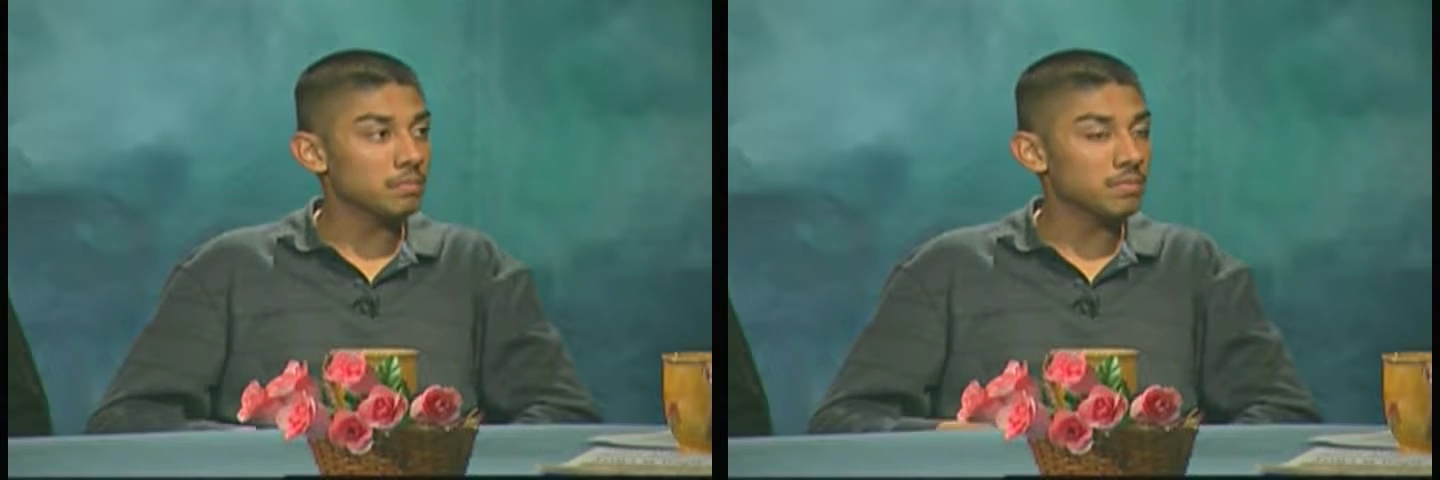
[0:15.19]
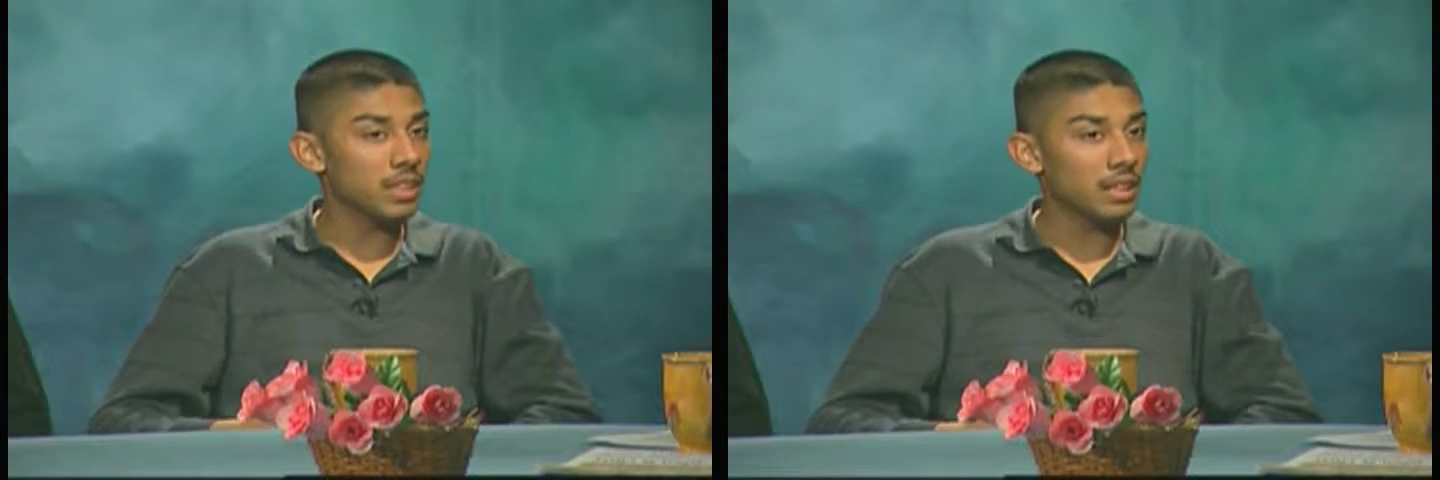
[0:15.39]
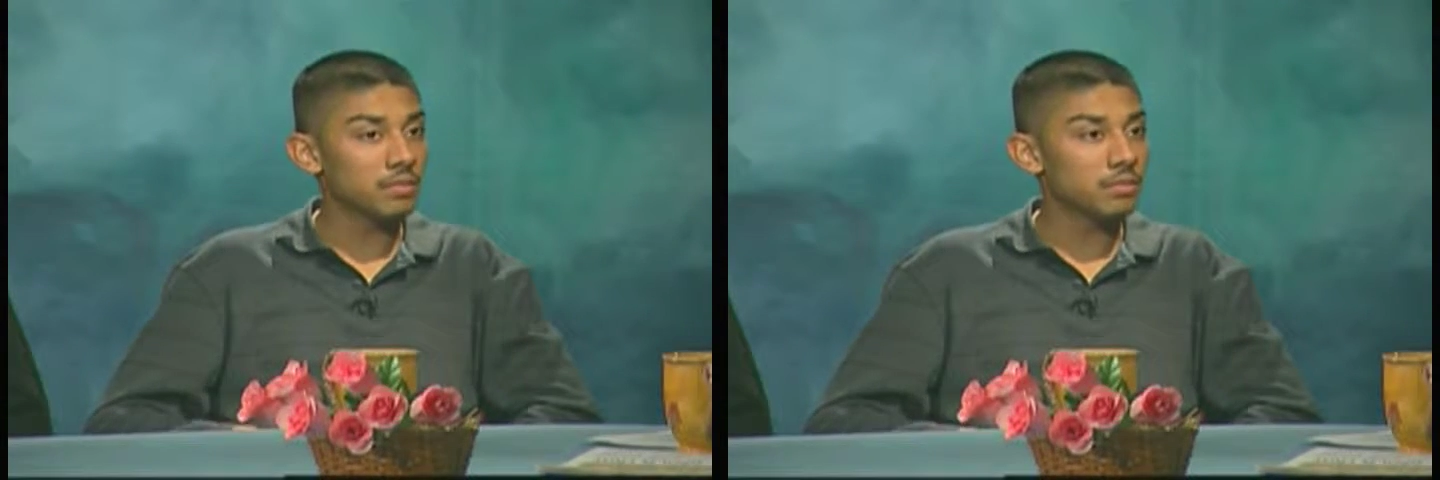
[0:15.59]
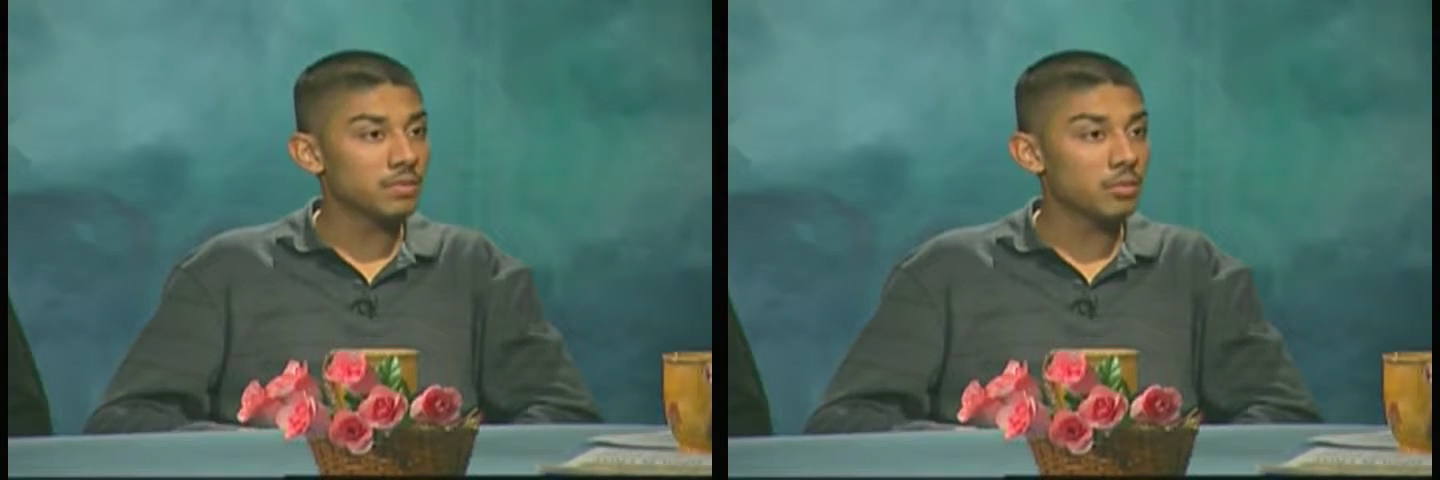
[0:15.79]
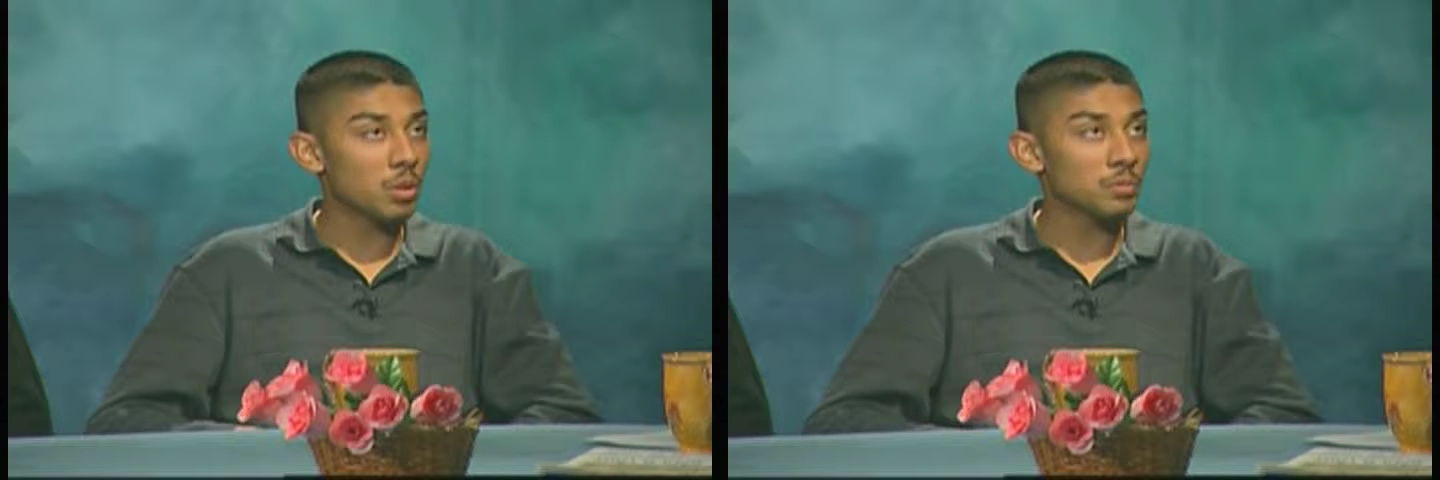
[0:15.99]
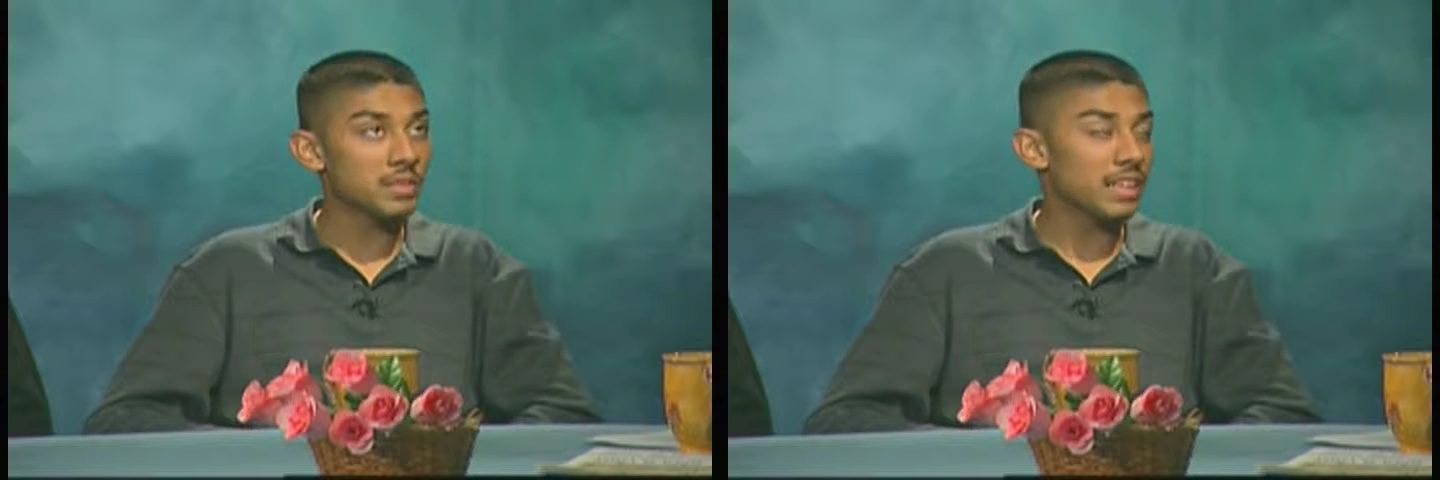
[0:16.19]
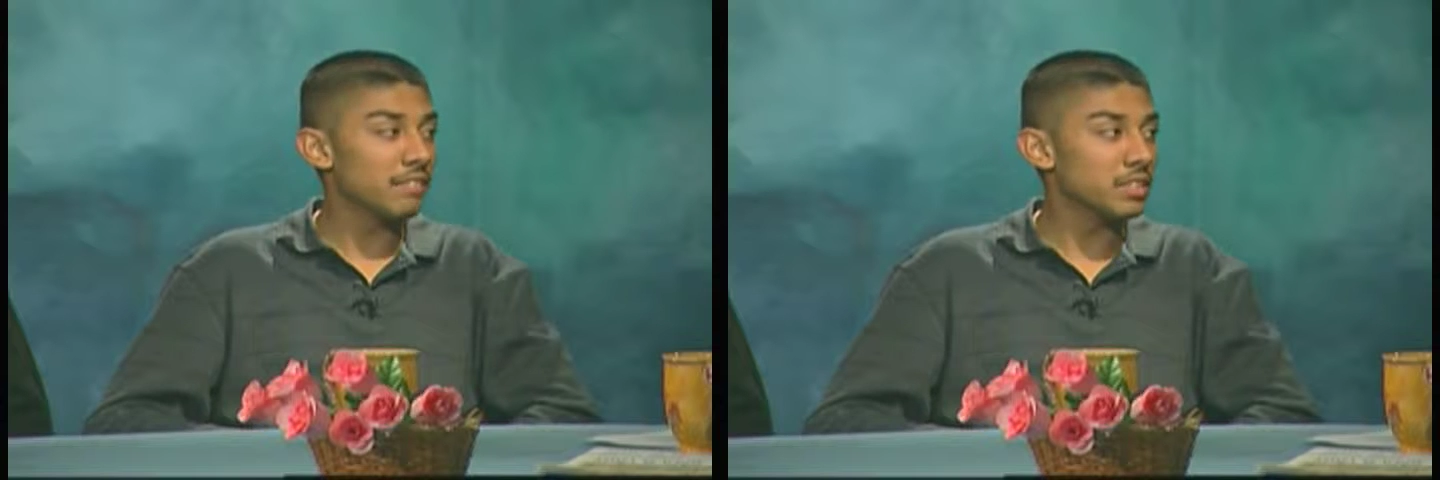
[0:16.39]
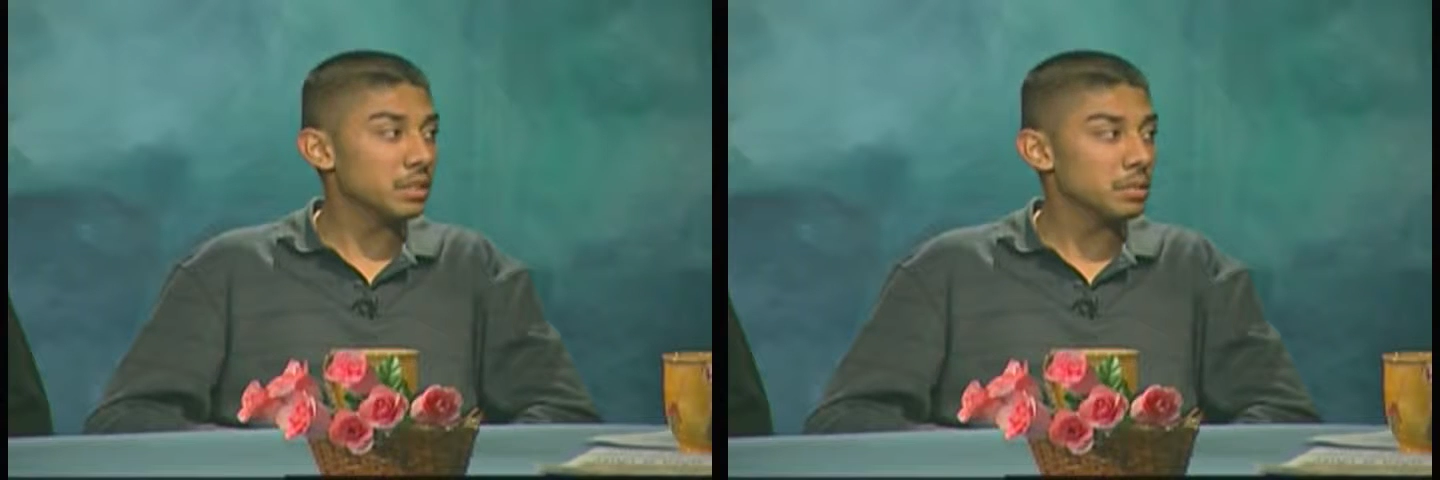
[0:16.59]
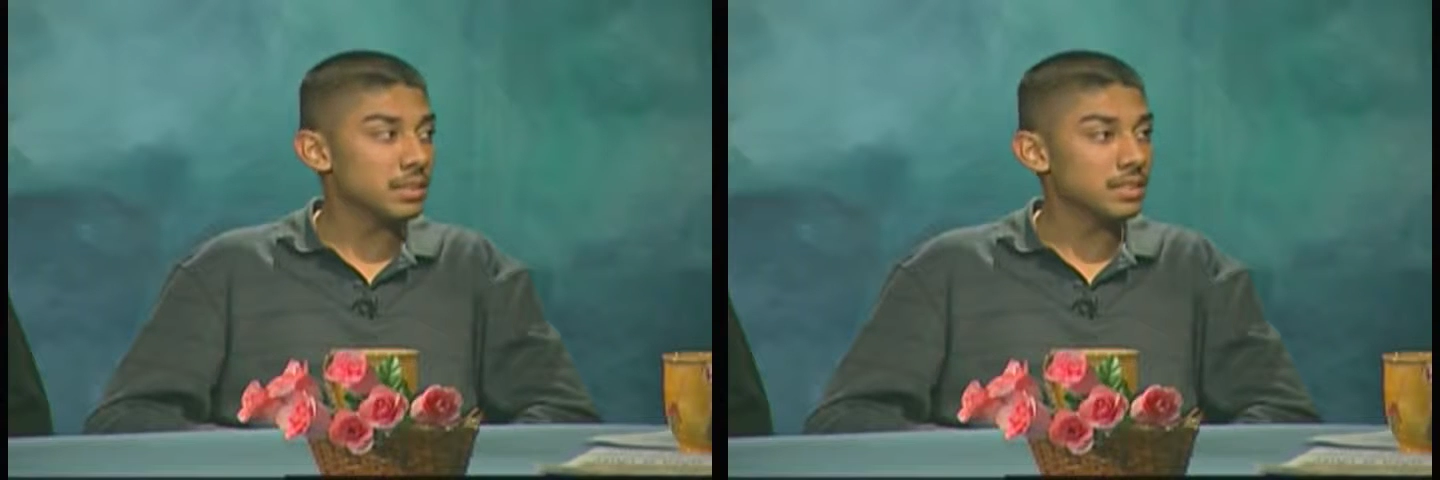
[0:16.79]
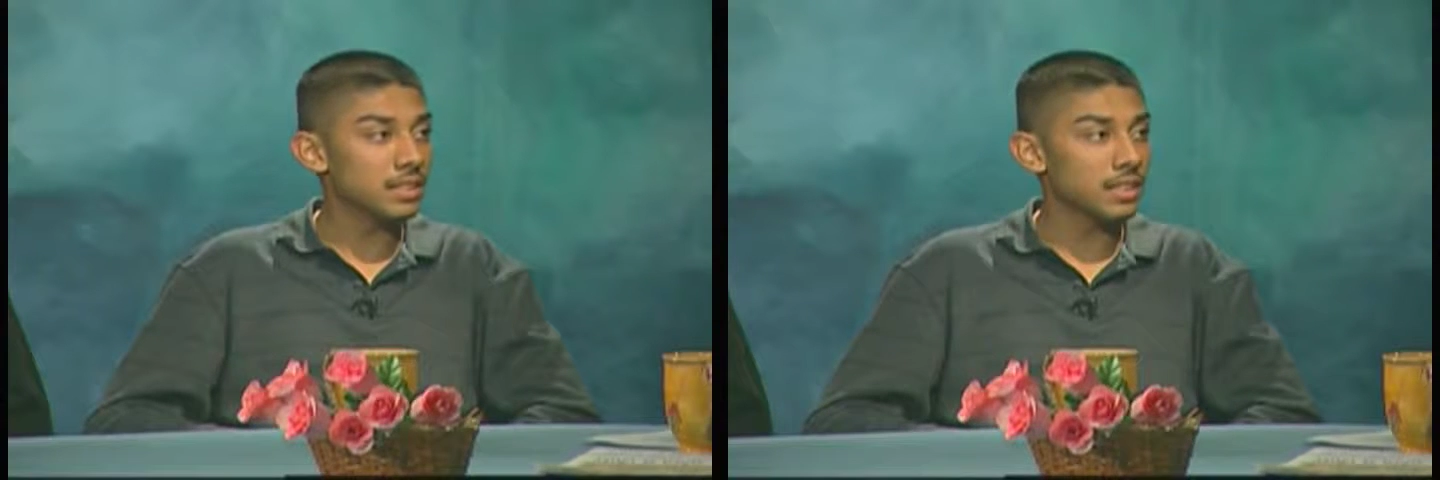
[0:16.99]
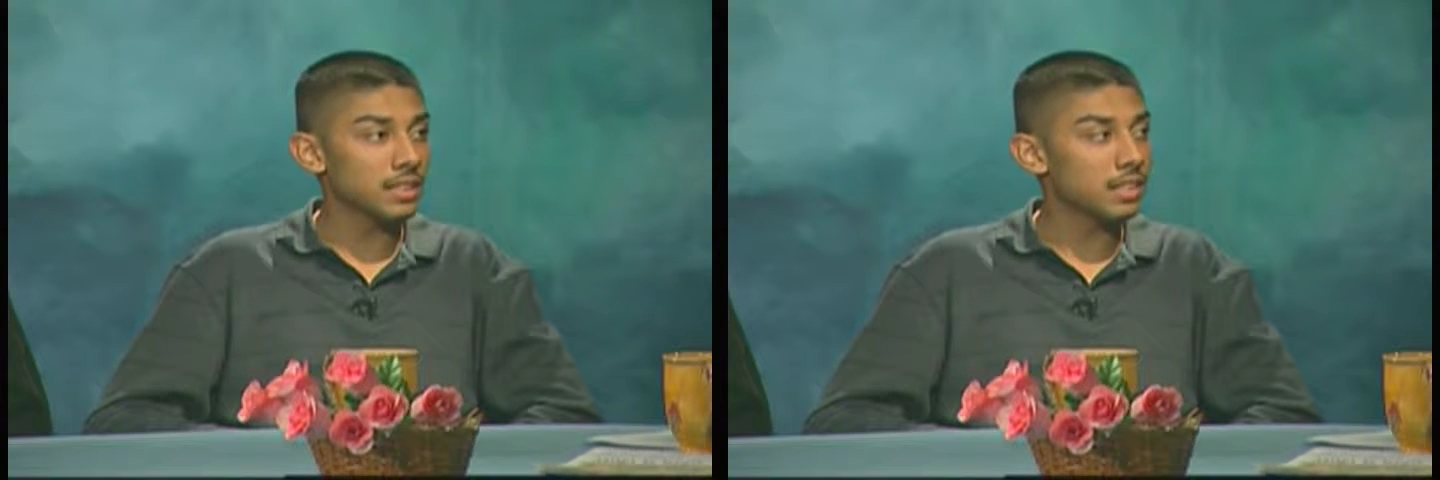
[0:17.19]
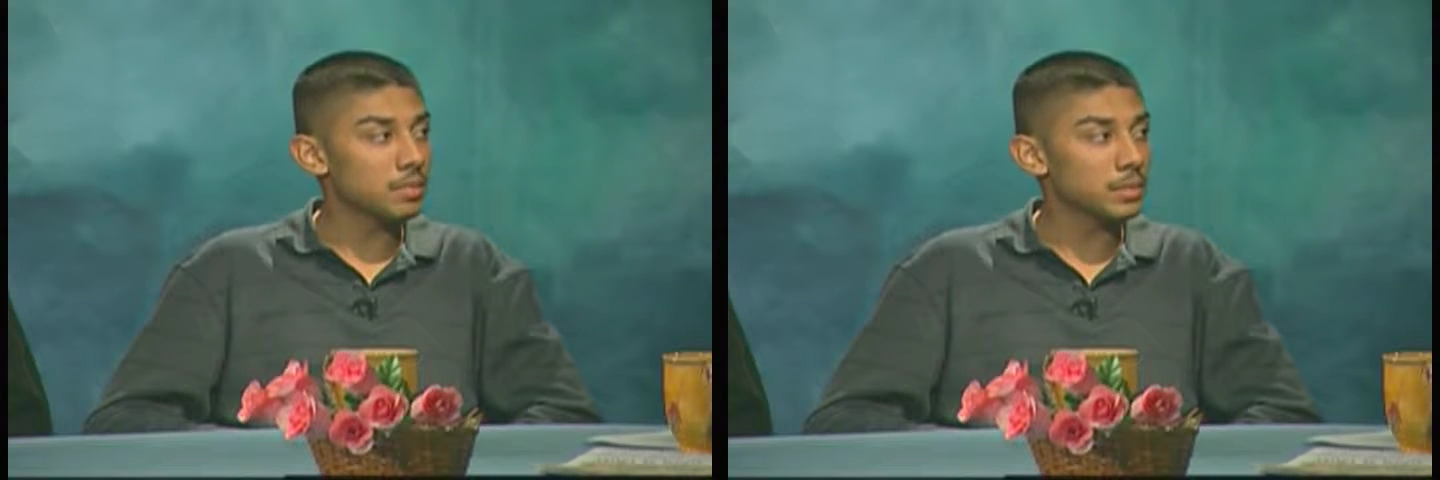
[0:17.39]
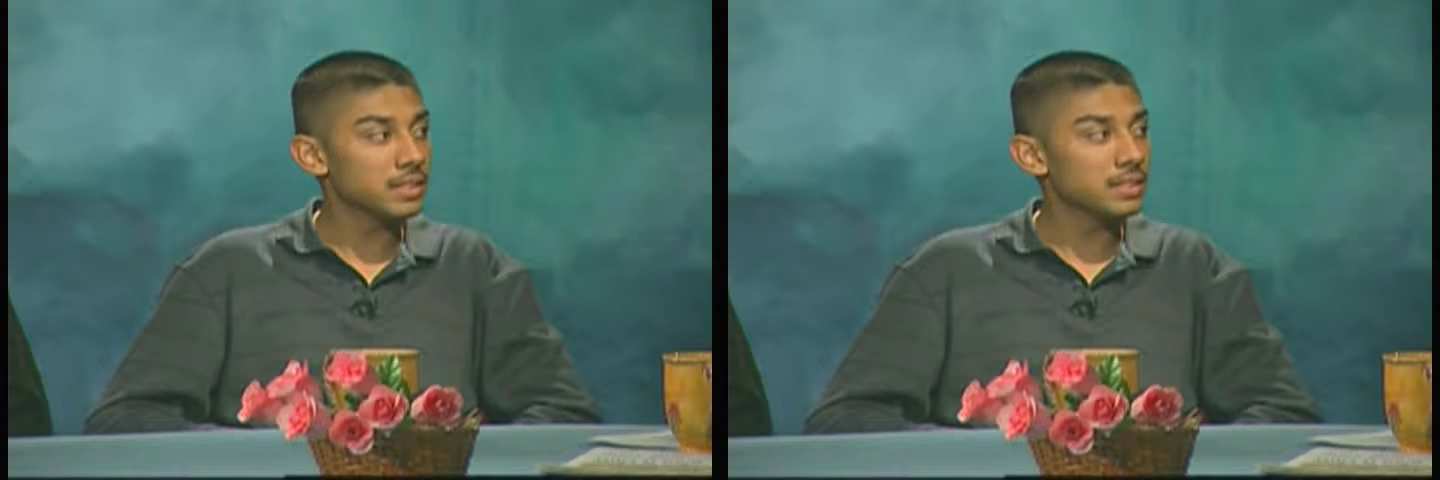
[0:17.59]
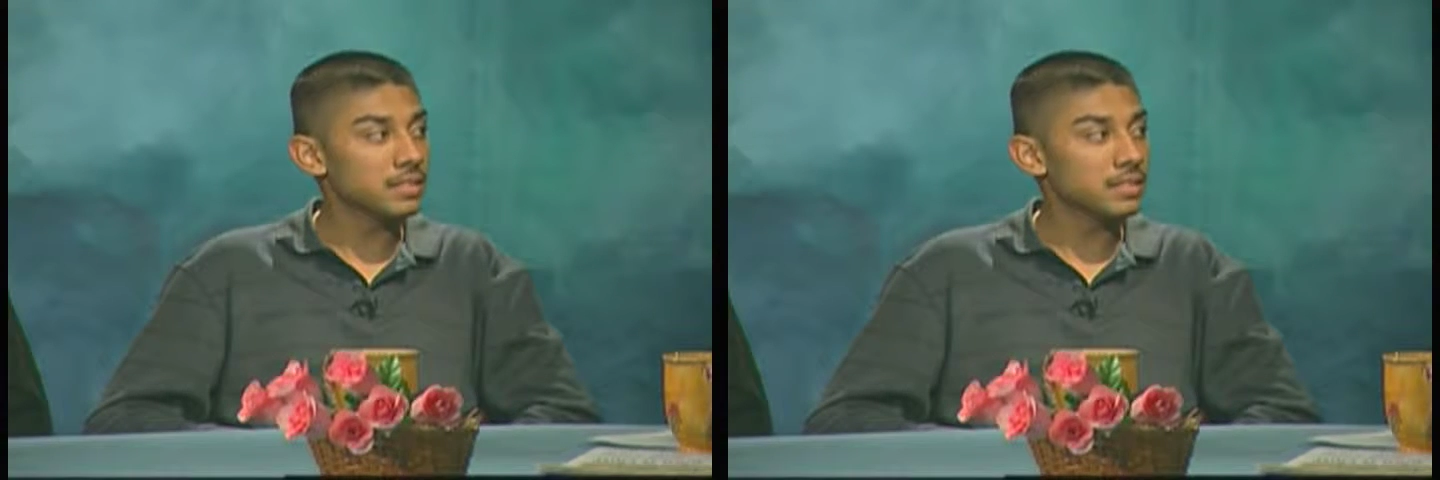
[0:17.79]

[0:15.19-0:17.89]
fill out forms that have to deal with the government.